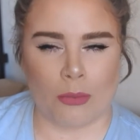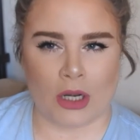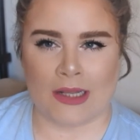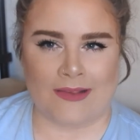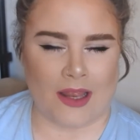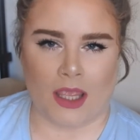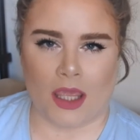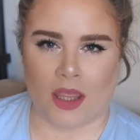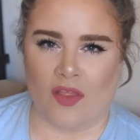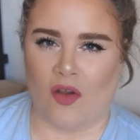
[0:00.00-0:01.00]
but it's
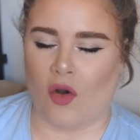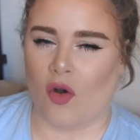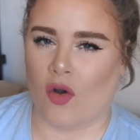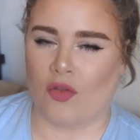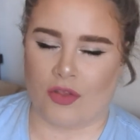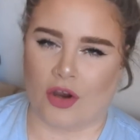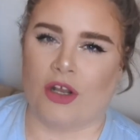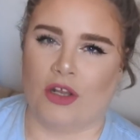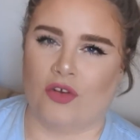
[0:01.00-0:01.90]
like 30